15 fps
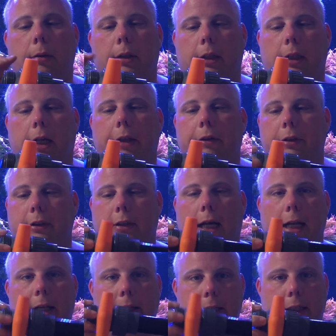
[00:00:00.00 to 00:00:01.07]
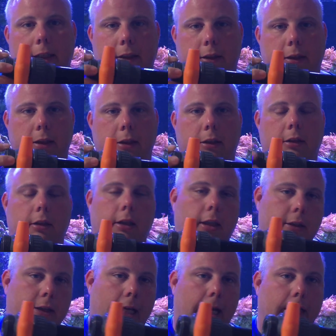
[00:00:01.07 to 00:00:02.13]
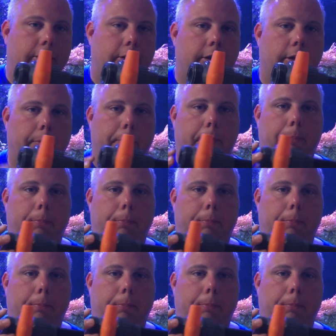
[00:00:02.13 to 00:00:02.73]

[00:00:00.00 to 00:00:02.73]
the other side of this is attached to the